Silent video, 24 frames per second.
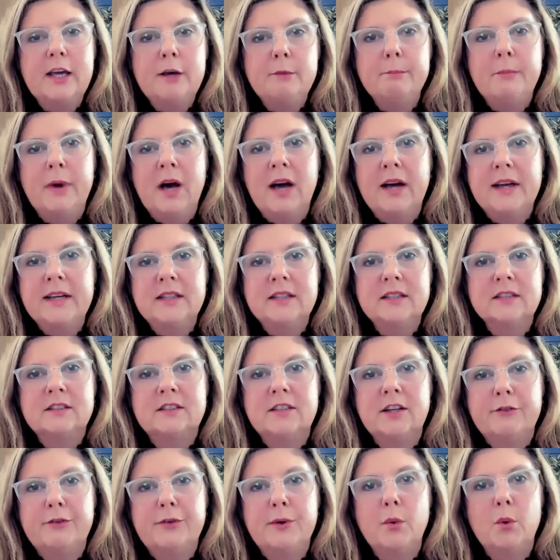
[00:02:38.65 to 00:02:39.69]
keep buying the
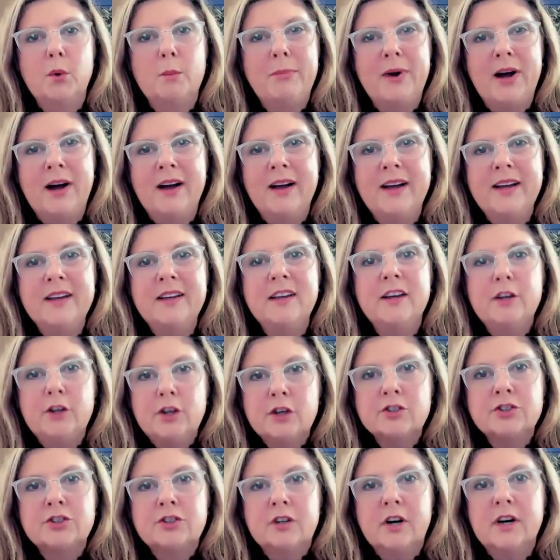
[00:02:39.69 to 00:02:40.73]
stuff you were buying,
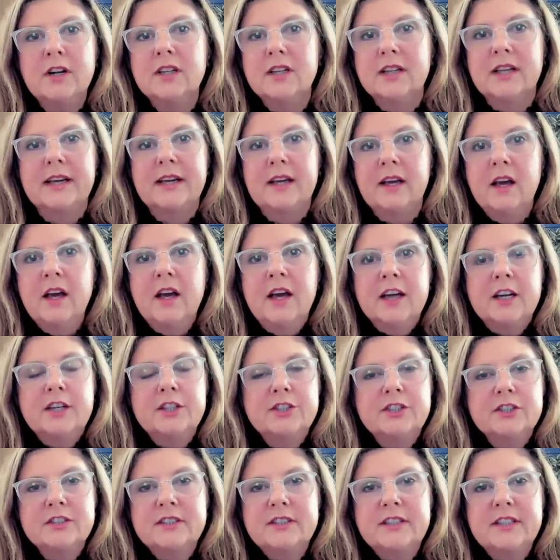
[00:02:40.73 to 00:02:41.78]
you're struggling,
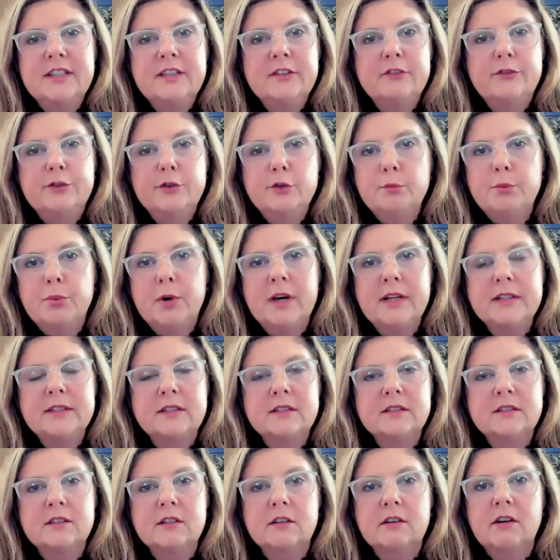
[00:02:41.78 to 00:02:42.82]
because you're seeing food
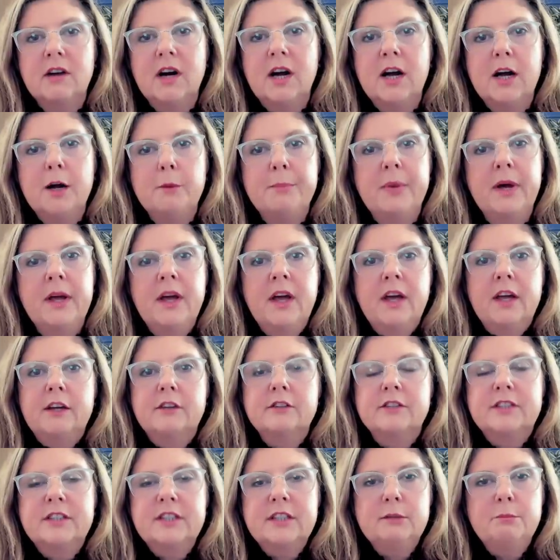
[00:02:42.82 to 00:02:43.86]
prices are up,
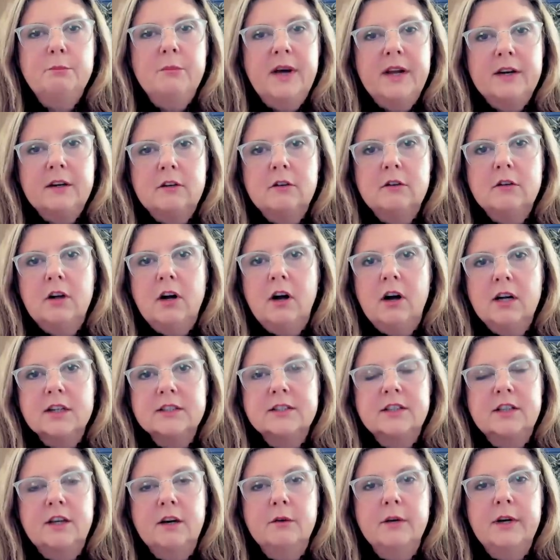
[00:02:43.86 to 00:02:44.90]
you're seeing medical
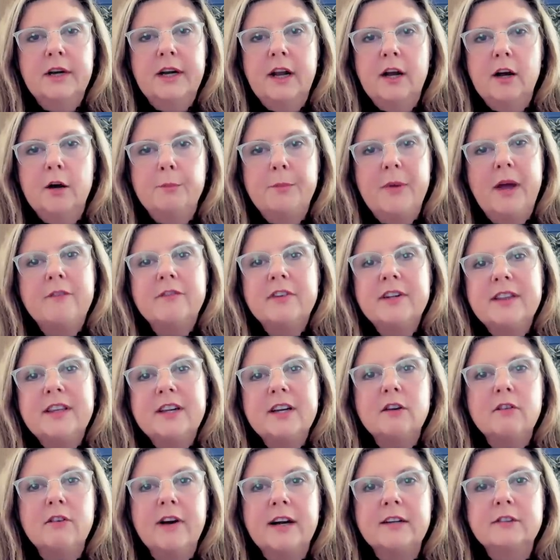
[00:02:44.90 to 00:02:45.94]
costs going up,
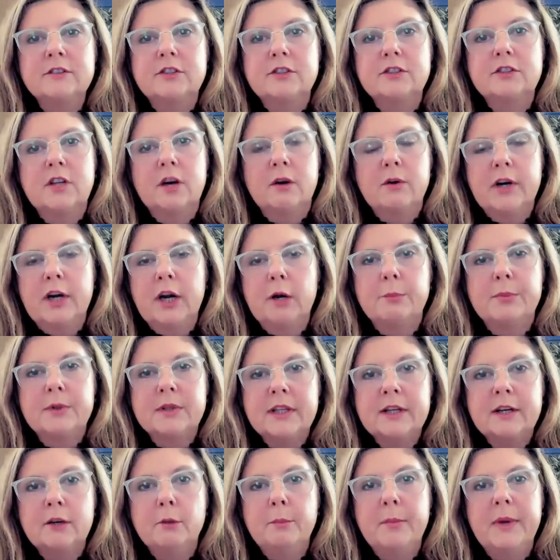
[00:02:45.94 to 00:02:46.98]
everything around you is going up a
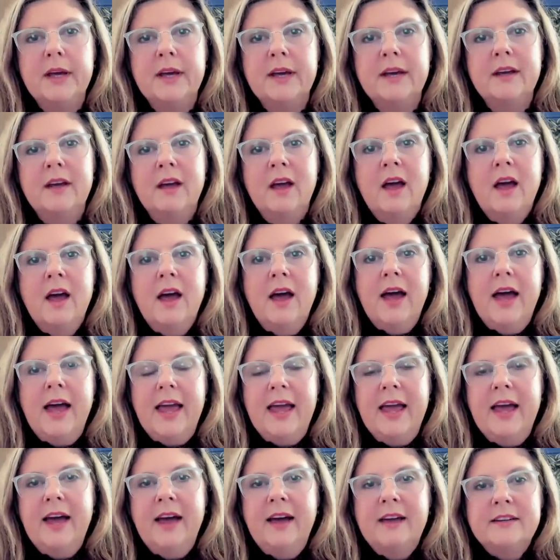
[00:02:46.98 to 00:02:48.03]
little bit.
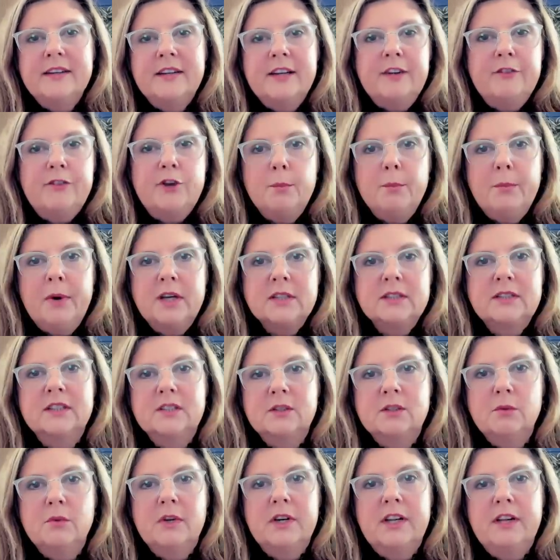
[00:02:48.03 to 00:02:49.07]
And if your boss
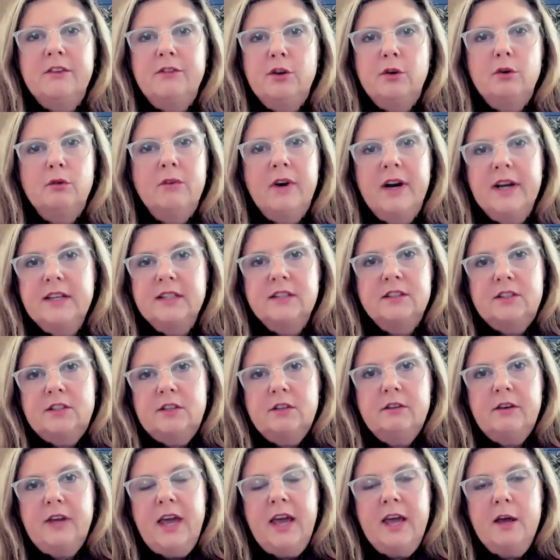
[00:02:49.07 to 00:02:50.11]
doesn't want to give you a raise,
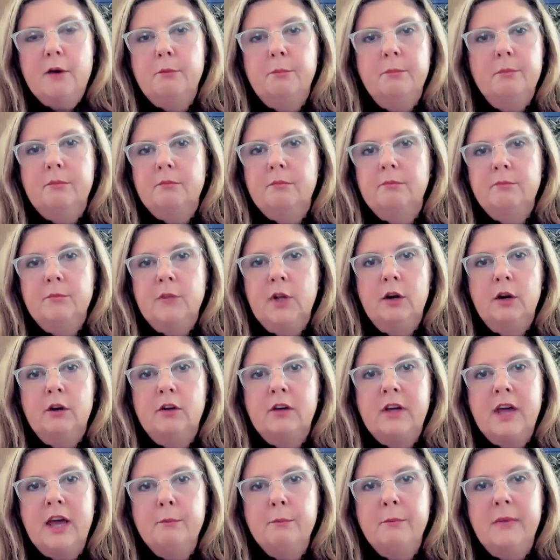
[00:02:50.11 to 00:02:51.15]
you can't, you know,
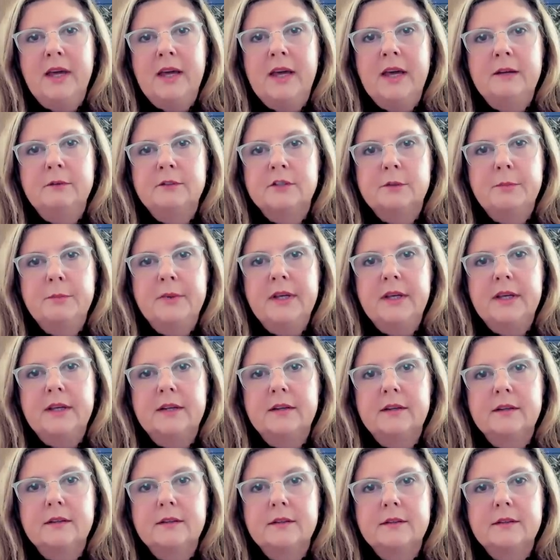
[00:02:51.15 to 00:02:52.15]
you can't make ends meet.